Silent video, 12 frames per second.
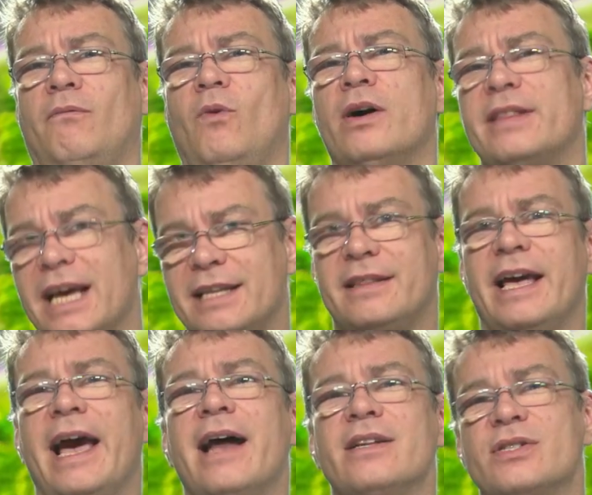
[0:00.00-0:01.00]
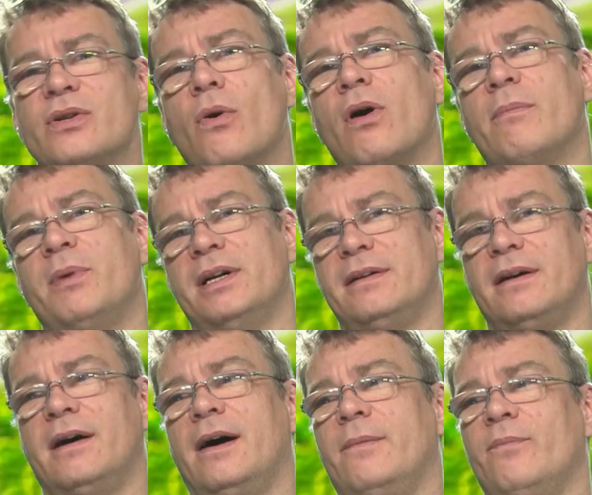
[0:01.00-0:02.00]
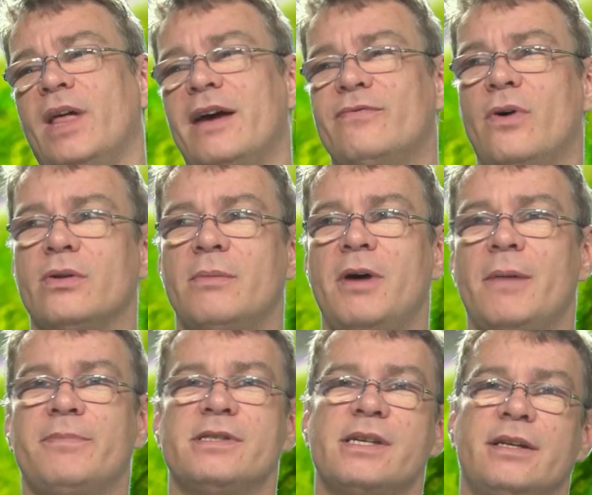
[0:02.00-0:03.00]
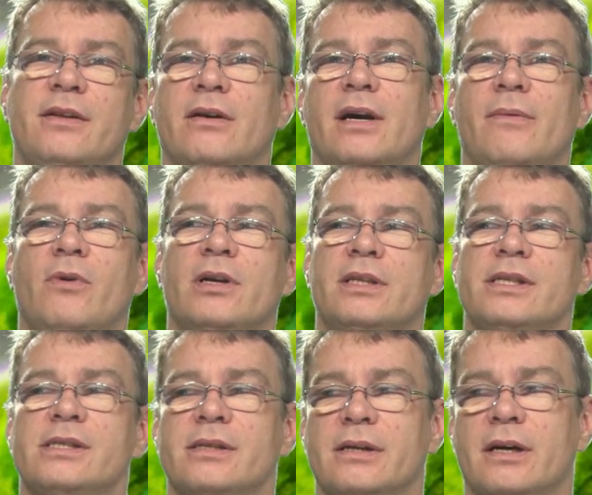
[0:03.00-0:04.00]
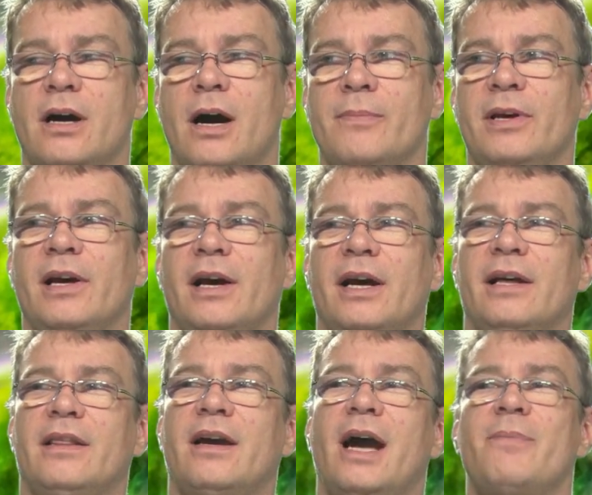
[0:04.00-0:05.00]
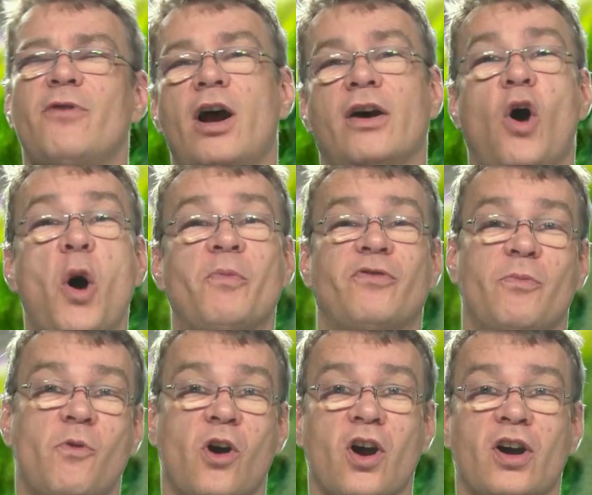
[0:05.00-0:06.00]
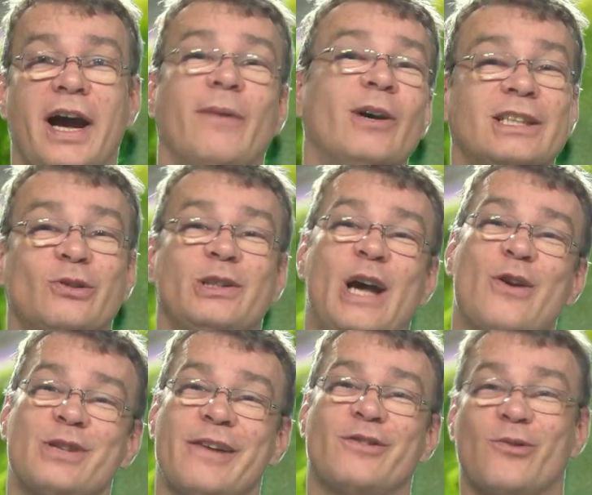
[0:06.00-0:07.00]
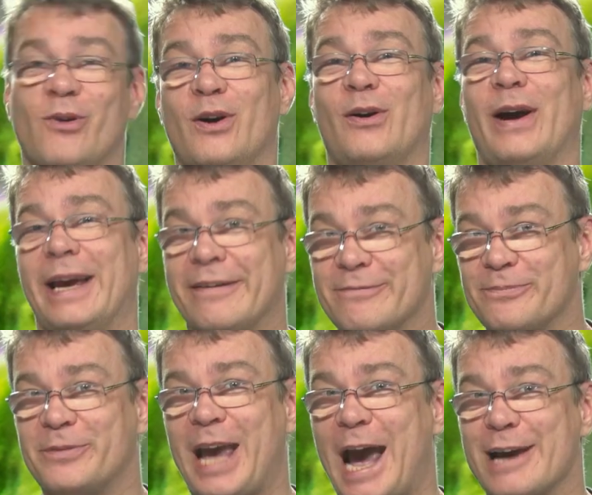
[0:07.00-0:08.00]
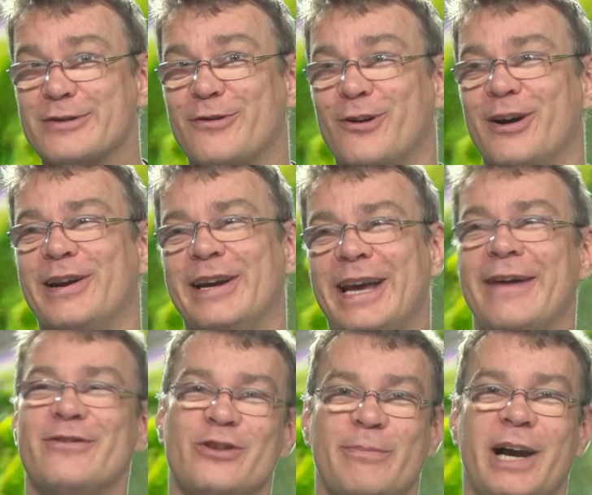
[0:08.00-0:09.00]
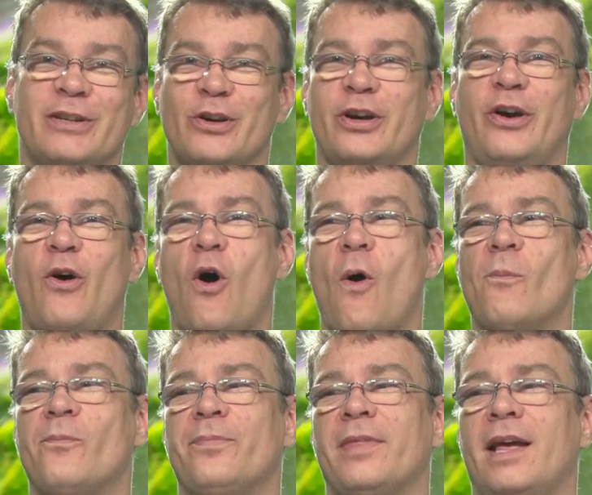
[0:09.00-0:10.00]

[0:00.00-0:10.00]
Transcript: Well, they had a store, but I phoned them up and said, look, I want a copy. The guy brought it home from work. I went to his house after work. I gave him cash for it. He gave it to me. I took it home.